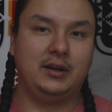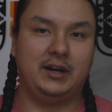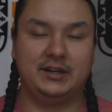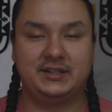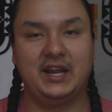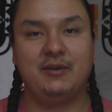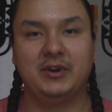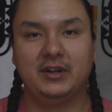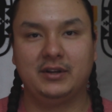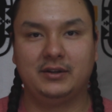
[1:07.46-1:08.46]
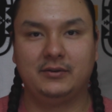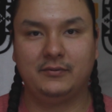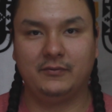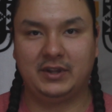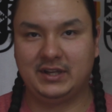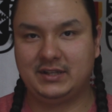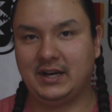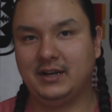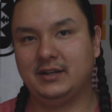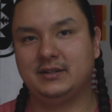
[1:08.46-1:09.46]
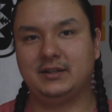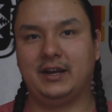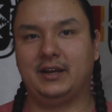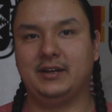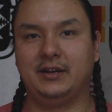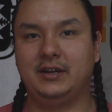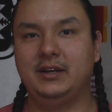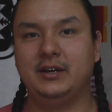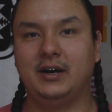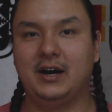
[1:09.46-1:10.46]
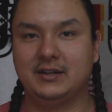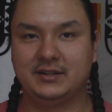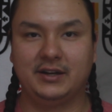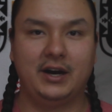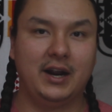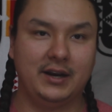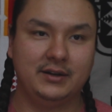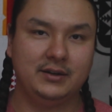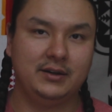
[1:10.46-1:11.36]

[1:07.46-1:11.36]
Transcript: in a statement with this sentence, like Ngi Aanzkan